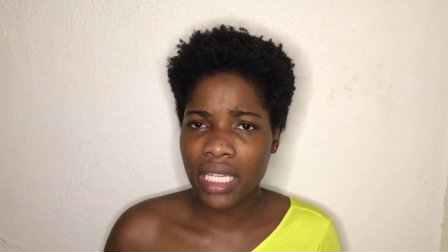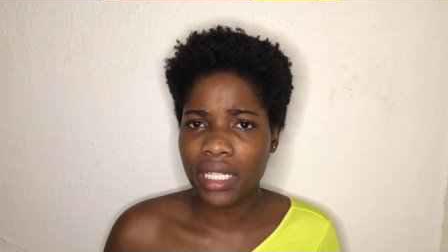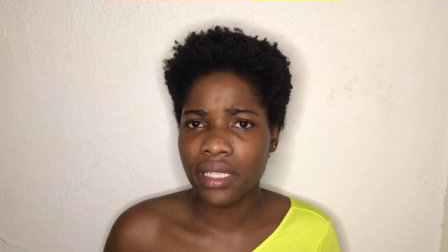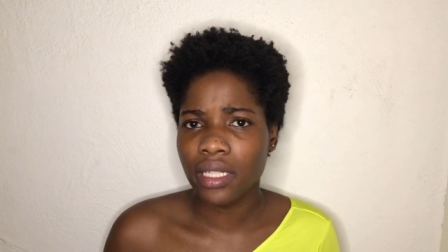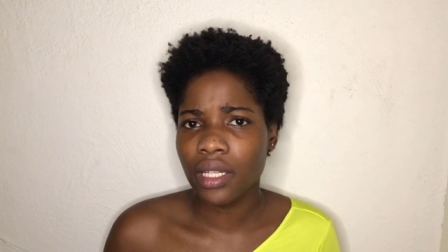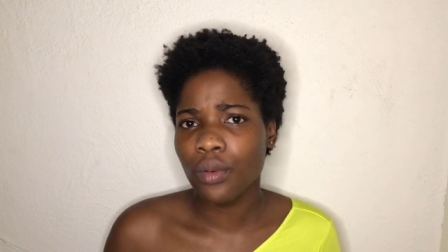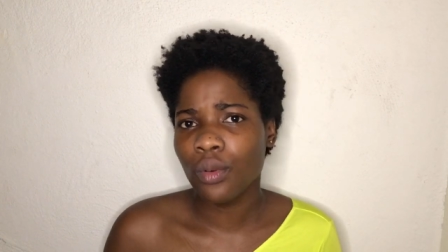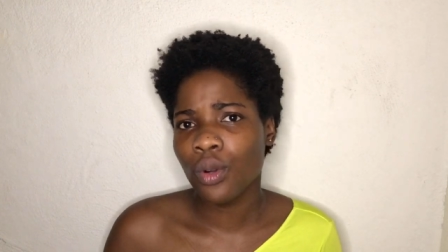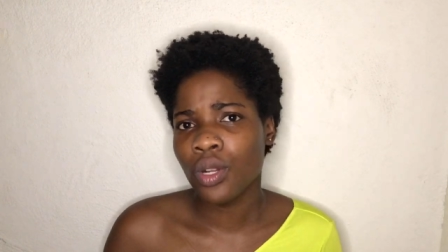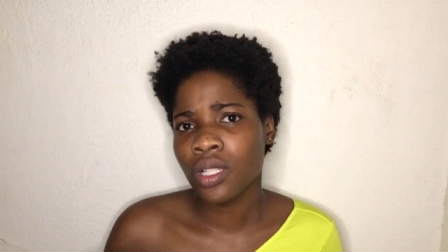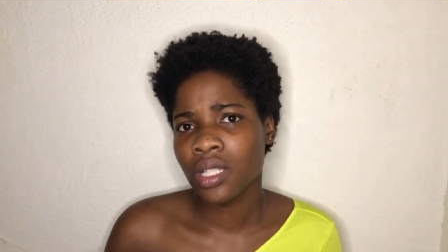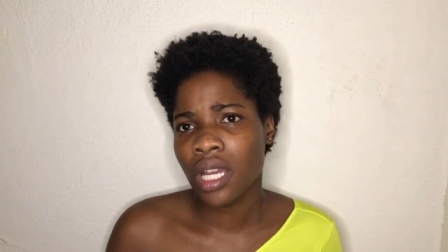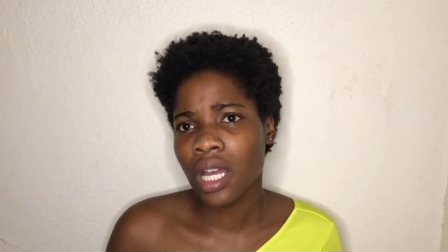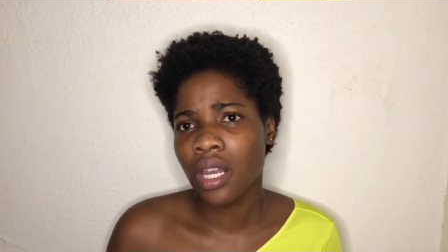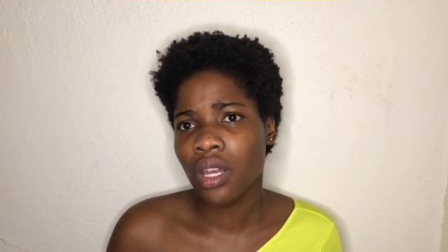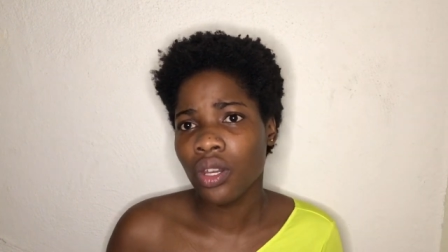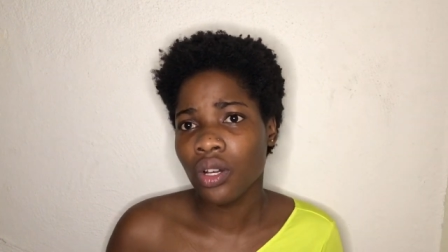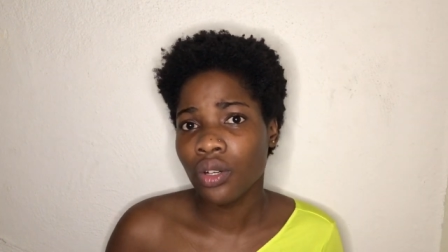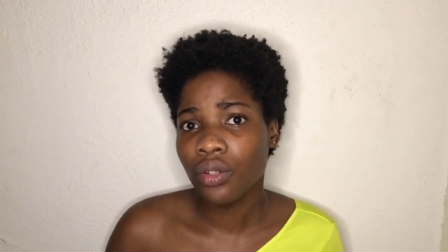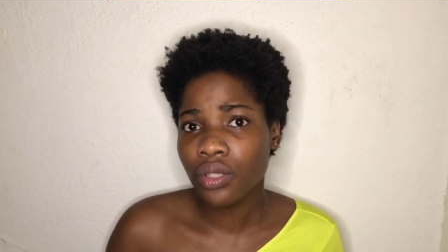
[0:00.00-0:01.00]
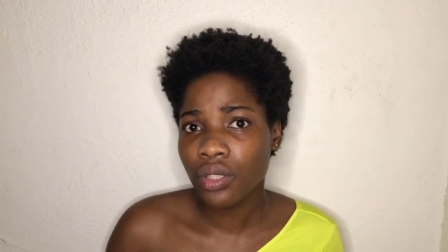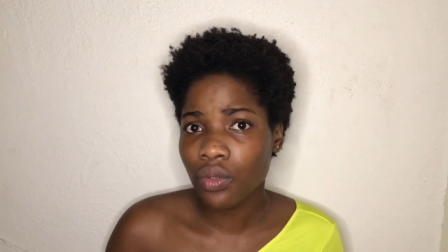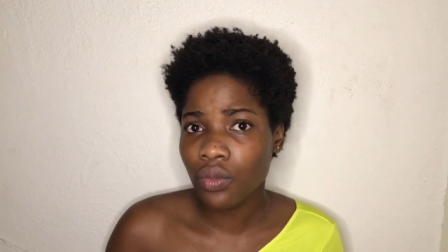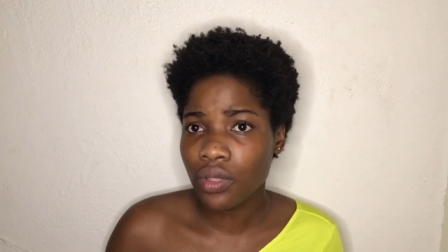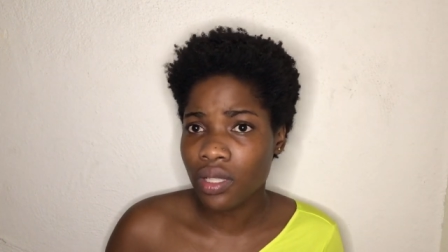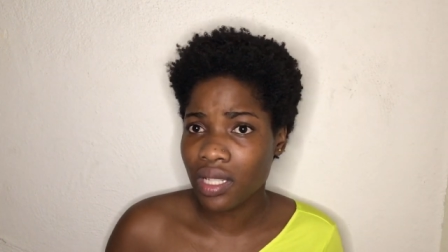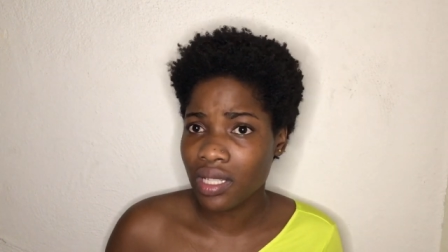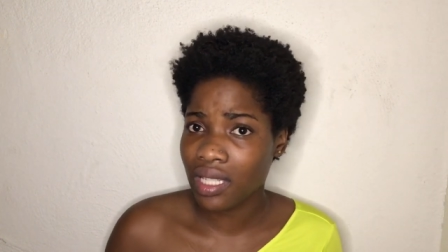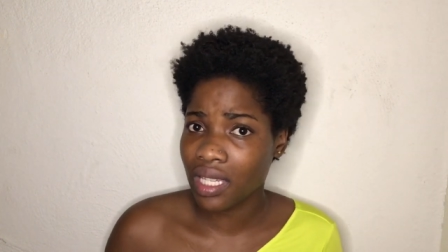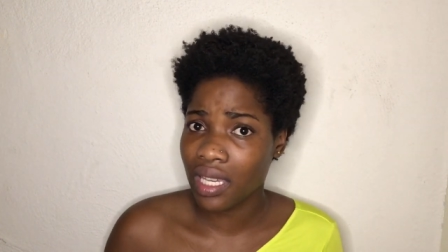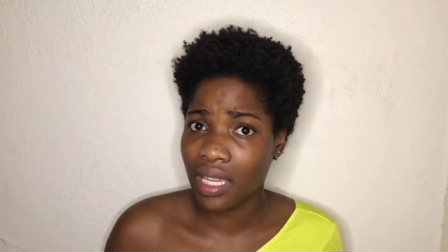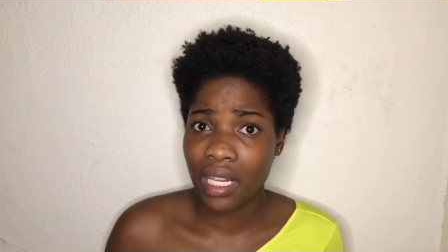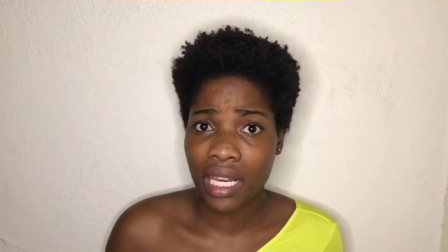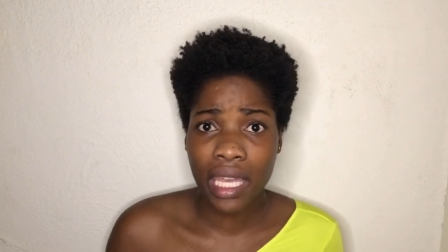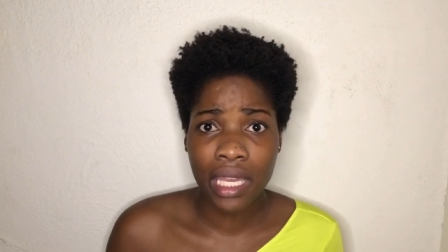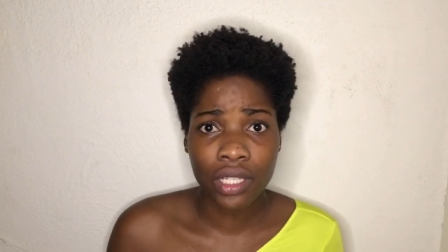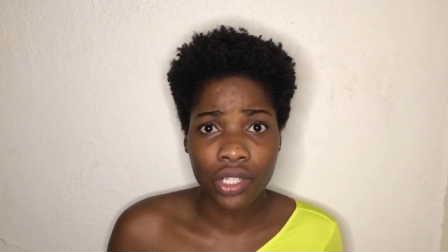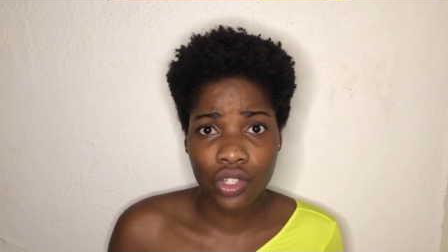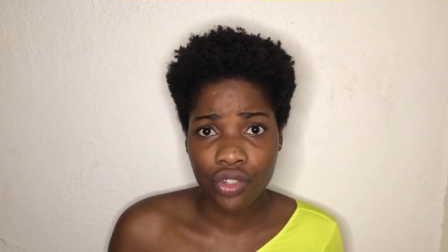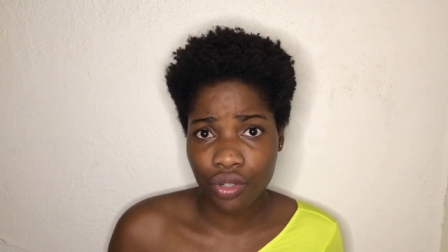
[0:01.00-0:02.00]
They won't allow you to take
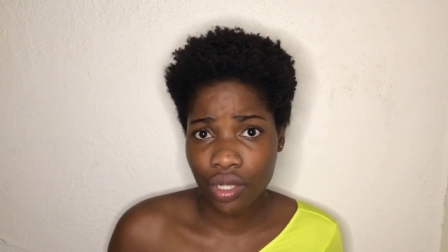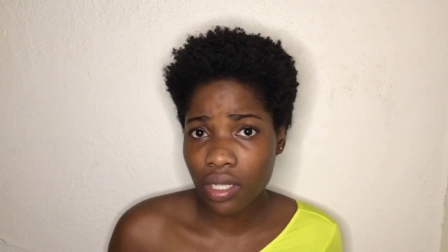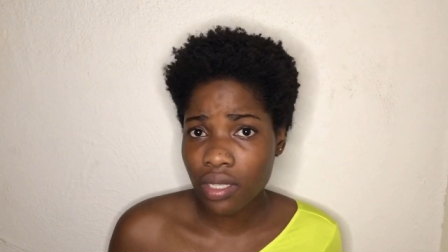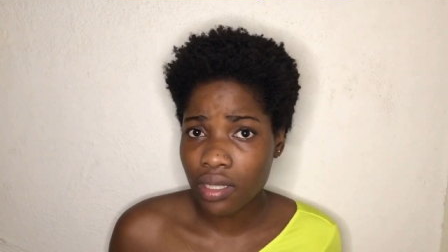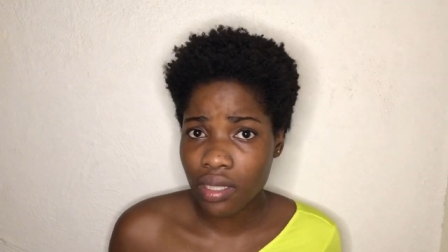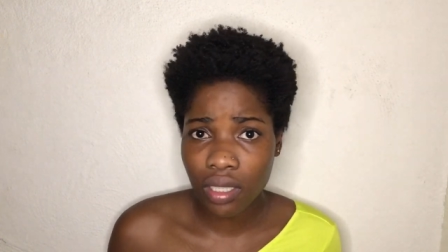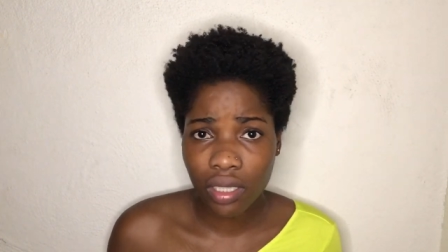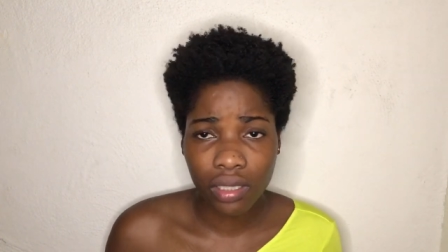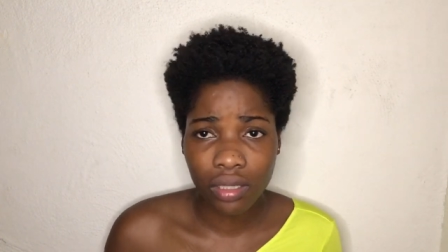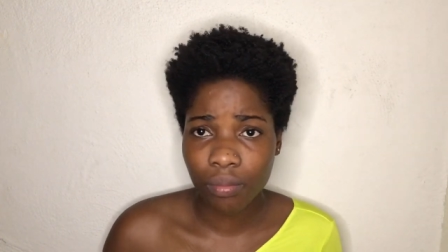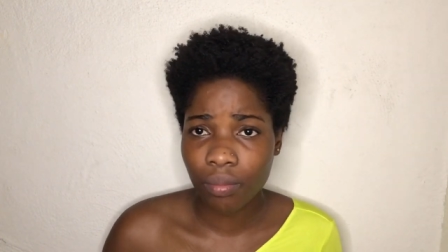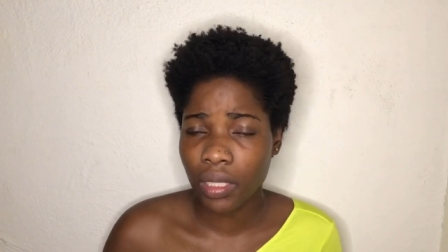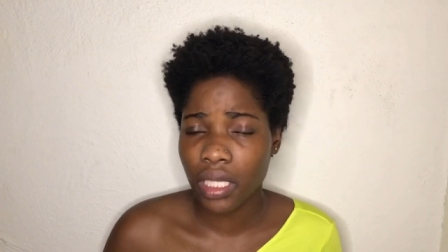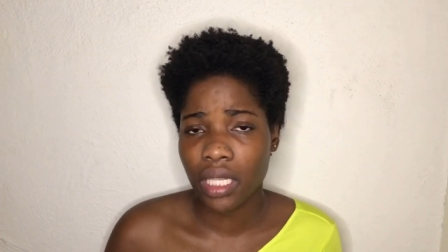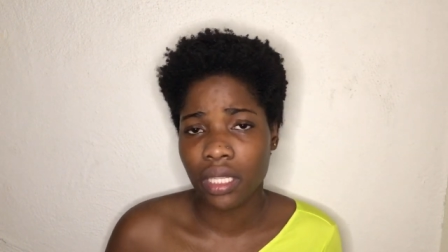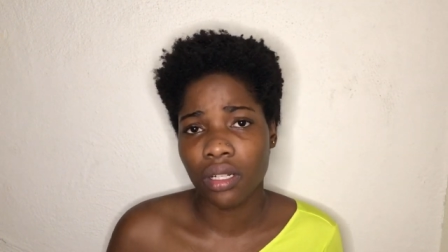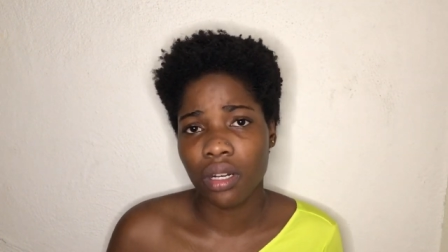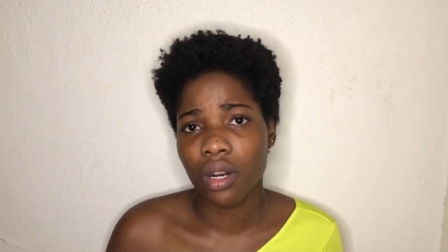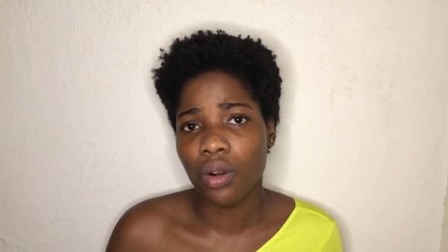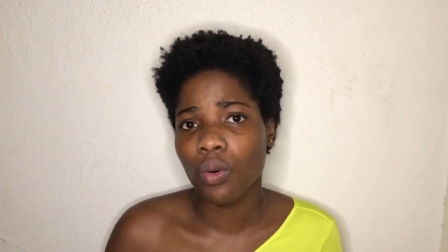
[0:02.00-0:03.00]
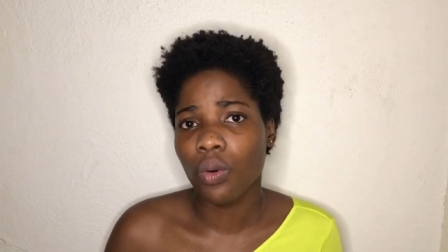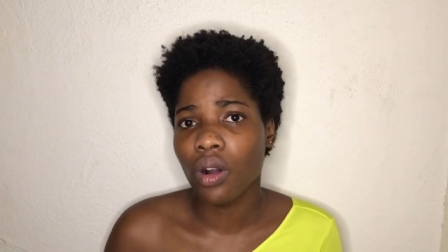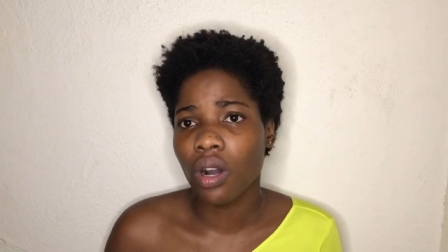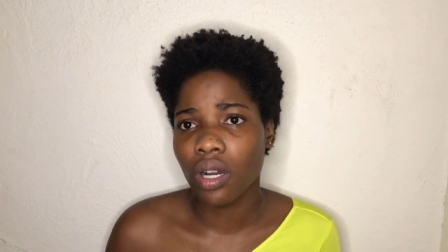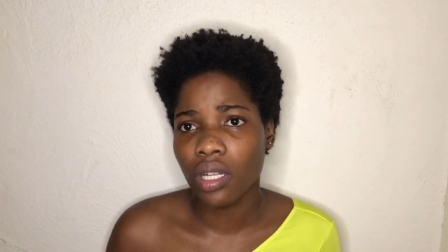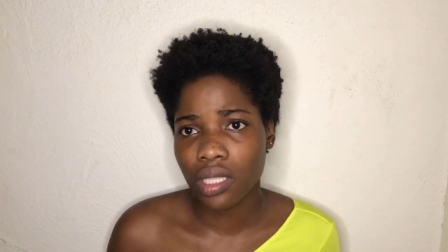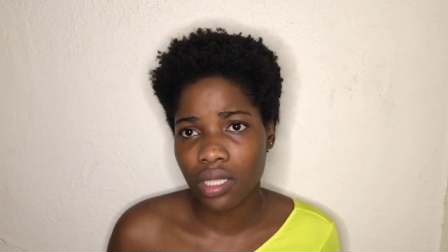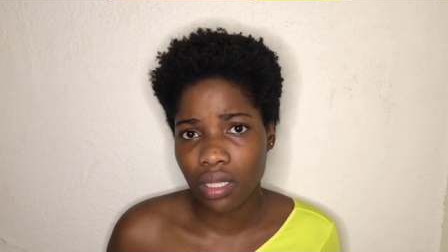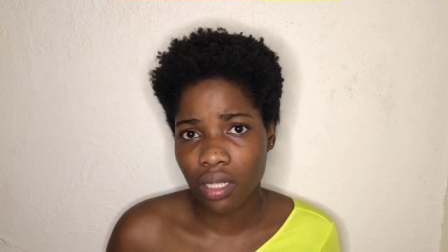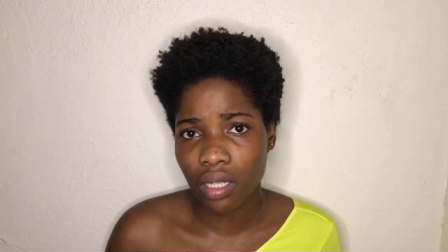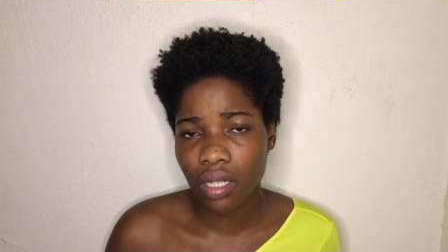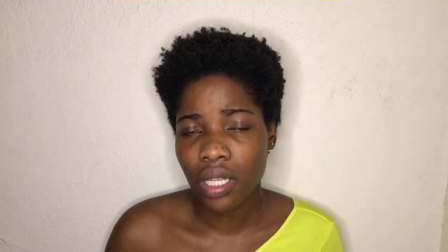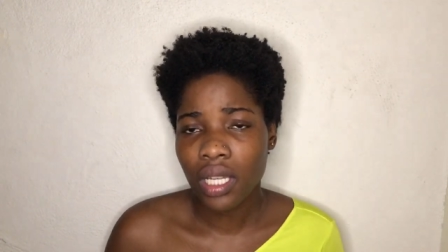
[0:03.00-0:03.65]
like drinks on the plane or water.